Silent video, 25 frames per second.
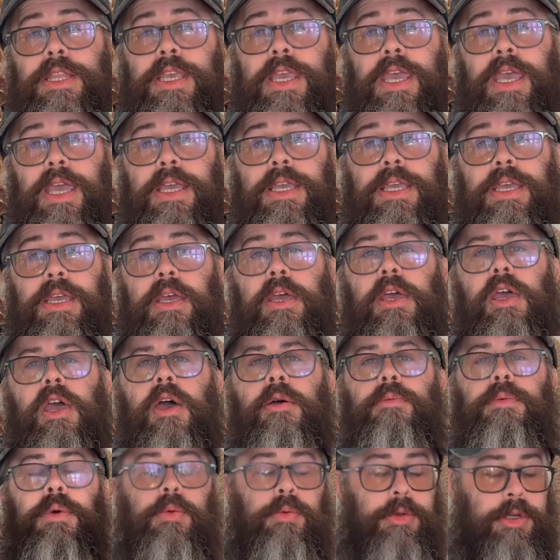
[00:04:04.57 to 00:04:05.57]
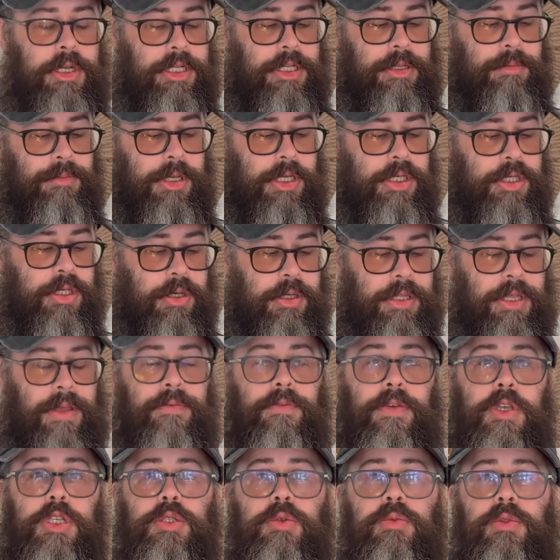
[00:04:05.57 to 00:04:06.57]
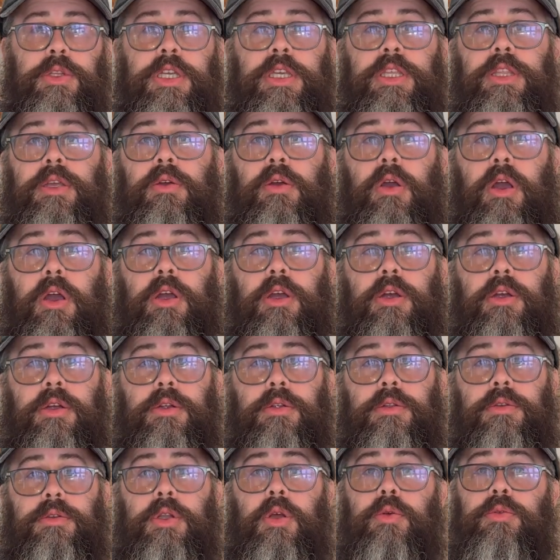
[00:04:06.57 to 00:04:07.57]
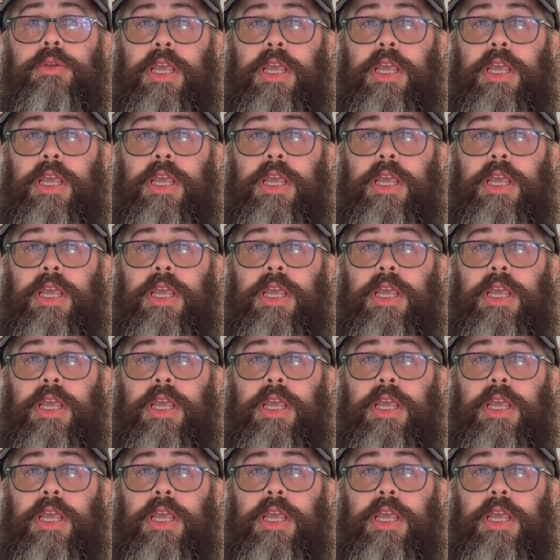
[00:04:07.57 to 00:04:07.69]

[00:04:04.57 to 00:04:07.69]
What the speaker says: the egg, but we need to make sure that visually there are no